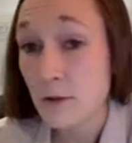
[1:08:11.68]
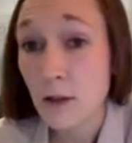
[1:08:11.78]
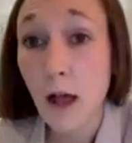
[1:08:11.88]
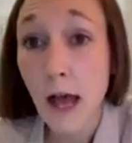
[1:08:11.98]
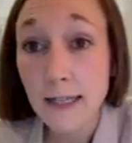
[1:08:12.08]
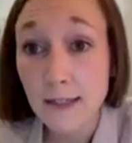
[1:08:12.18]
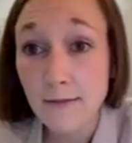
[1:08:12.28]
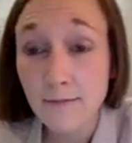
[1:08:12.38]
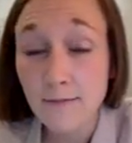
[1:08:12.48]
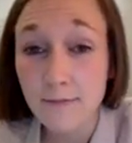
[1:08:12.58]
was a
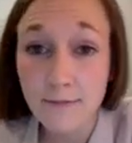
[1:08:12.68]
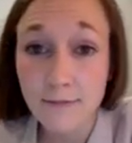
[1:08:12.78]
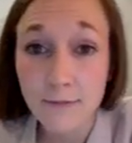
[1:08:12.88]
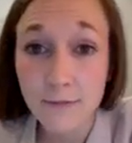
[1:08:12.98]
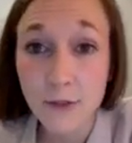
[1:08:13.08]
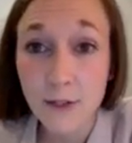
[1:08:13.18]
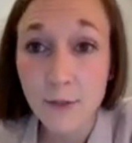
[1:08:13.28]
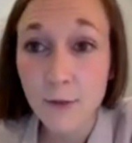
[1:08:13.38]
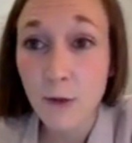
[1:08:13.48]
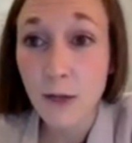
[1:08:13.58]
lot. If you need
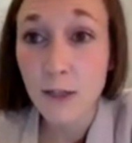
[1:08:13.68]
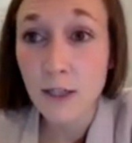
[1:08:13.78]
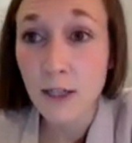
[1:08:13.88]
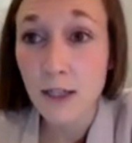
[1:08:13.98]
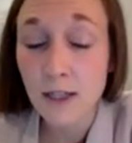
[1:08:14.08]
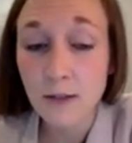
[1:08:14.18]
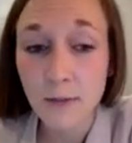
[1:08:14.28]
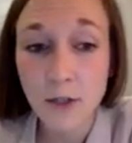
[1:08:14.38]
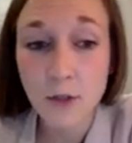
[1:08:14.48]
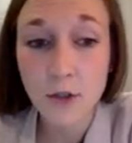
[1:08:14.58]
to rewatch any of this,
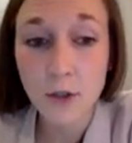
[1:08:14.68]
make sure